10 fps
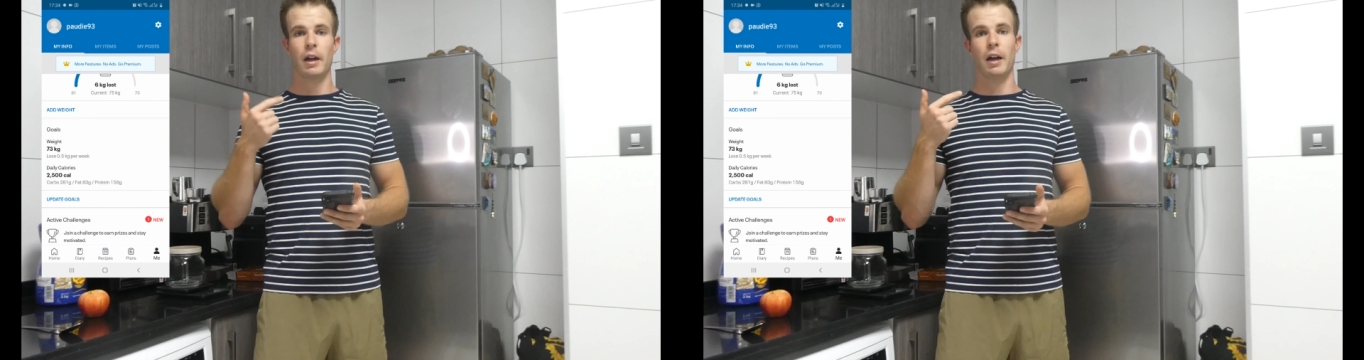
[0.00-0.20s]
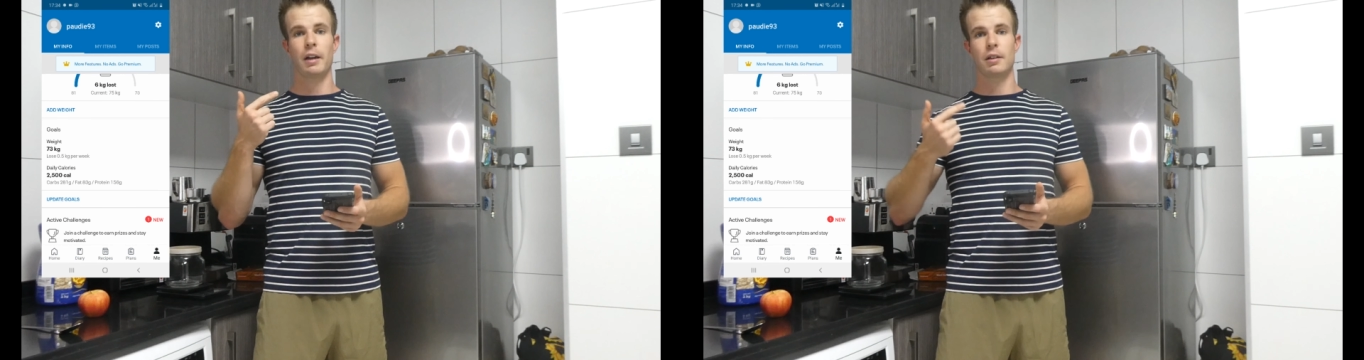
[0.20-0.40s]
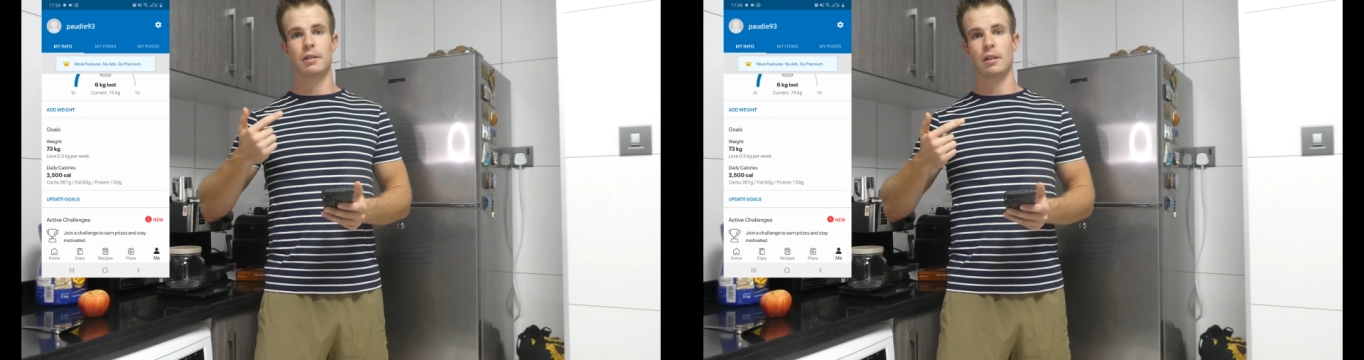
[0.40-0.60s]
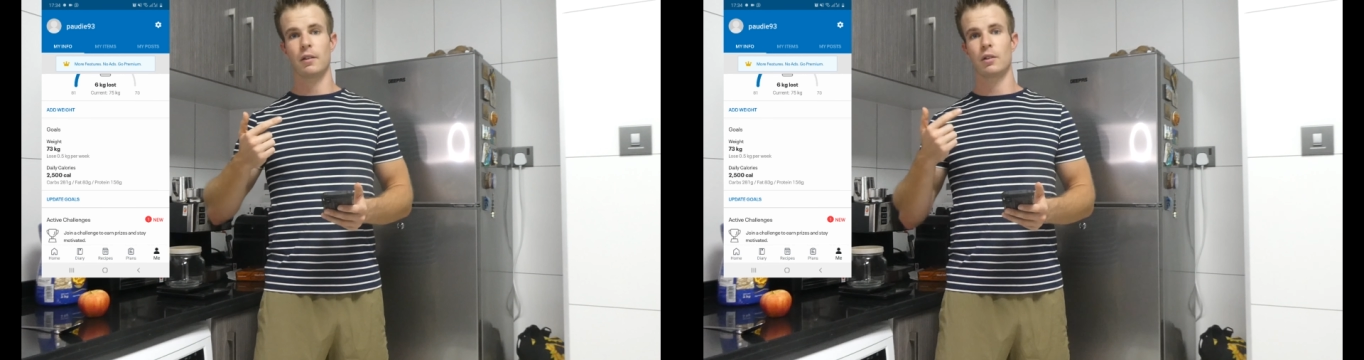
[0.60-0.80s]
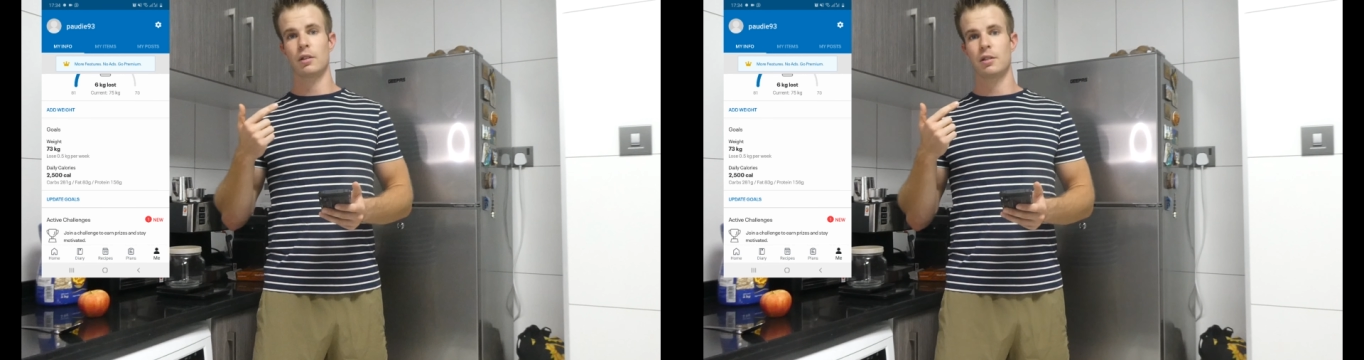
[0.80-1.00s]
and
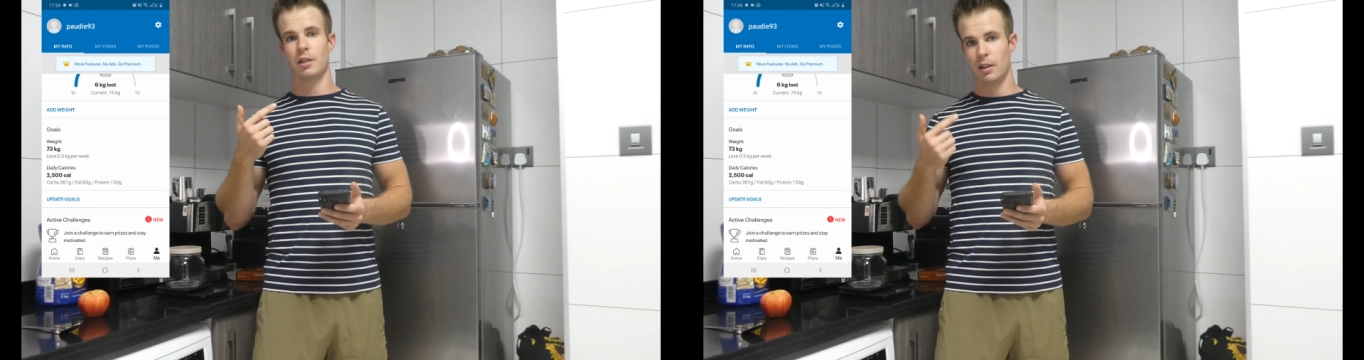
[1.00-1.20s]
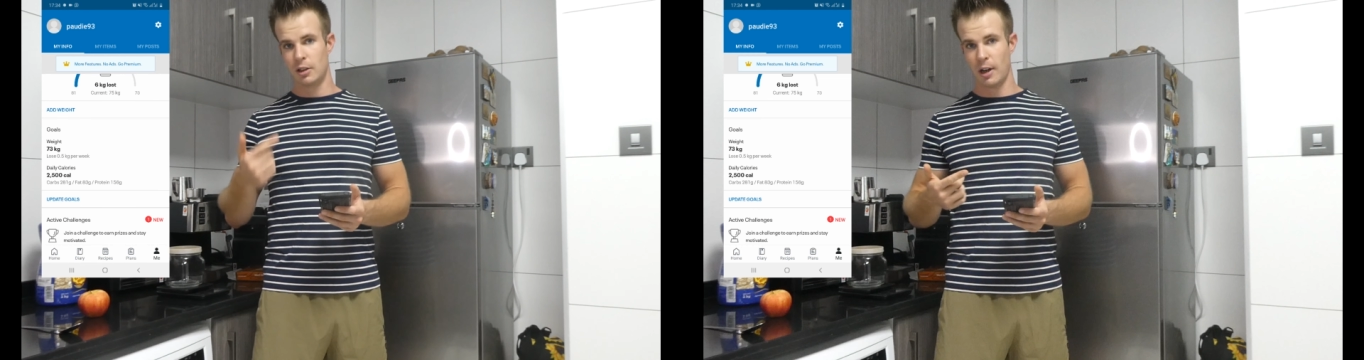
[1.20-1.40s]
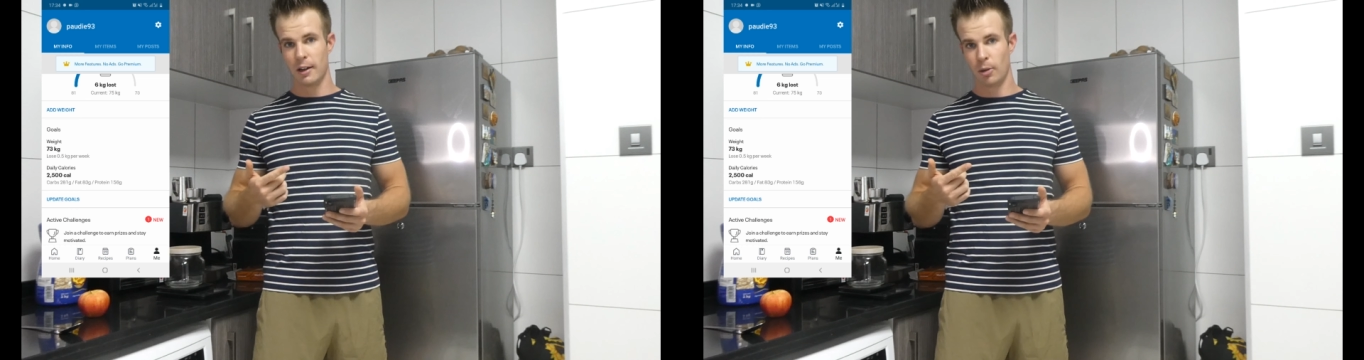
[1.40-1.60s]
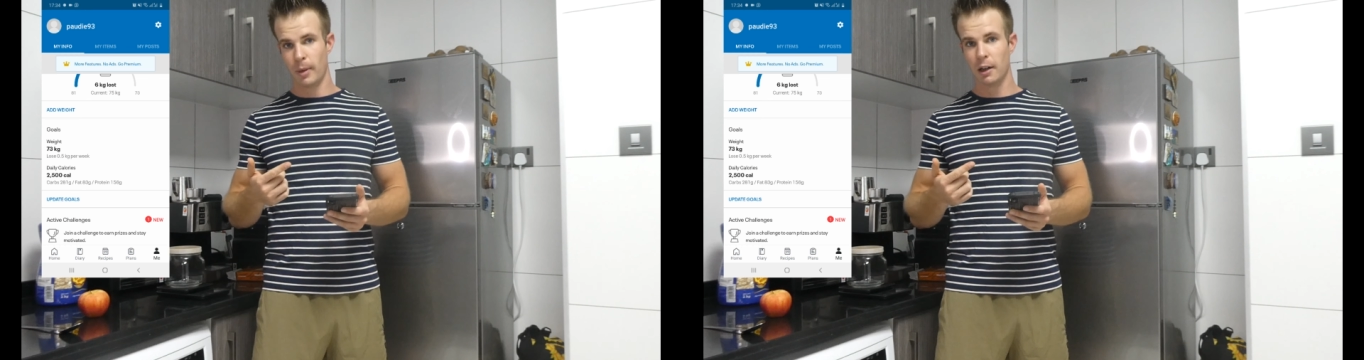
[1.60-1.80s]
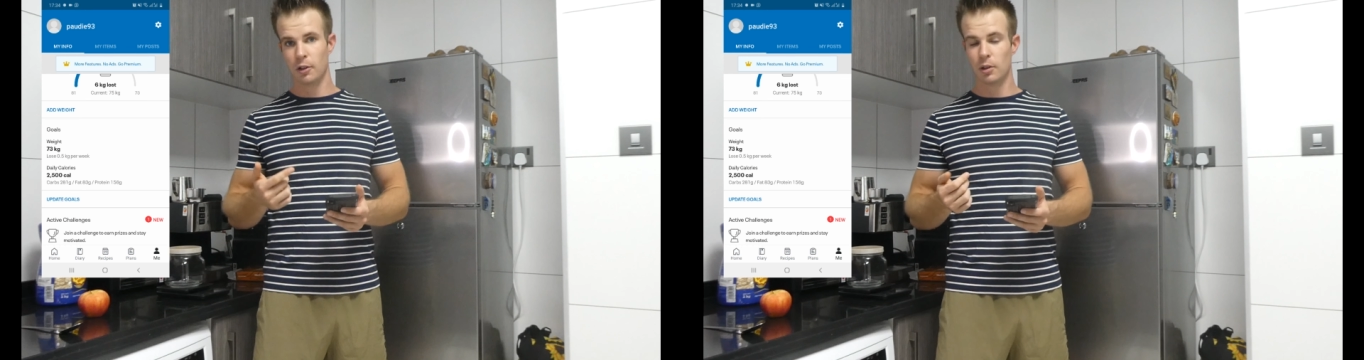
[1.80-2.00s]
to track our
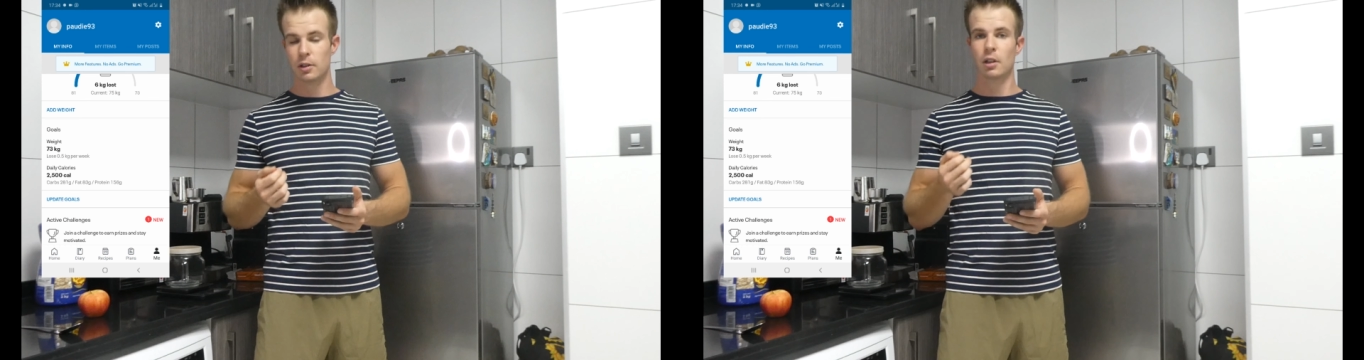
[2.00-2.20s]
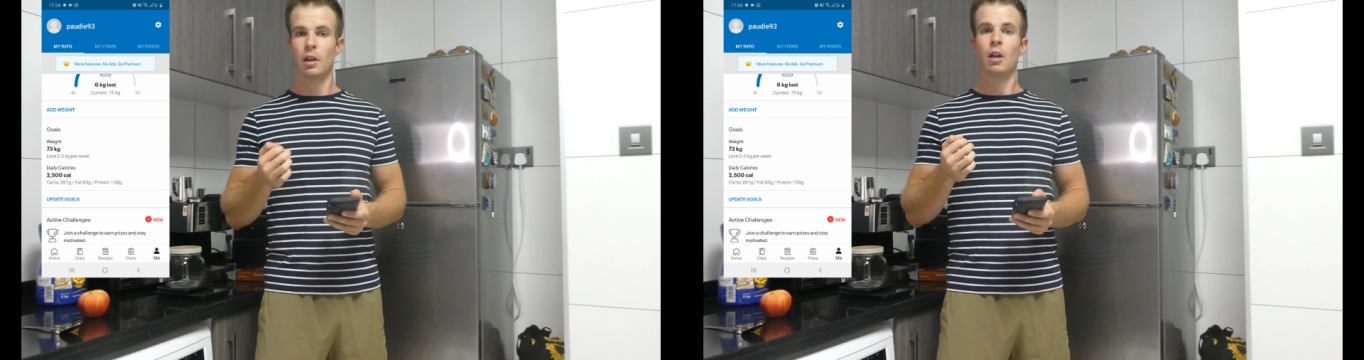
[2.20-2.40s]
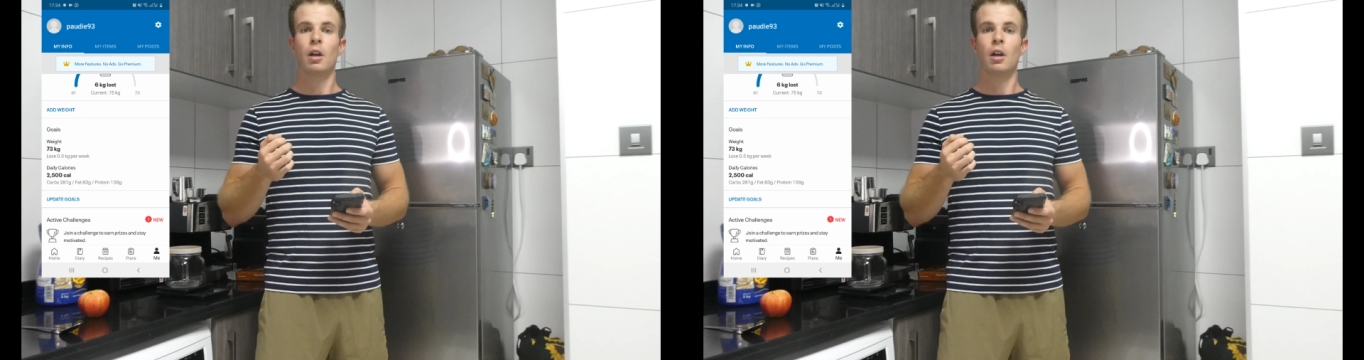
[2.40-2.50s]
macros,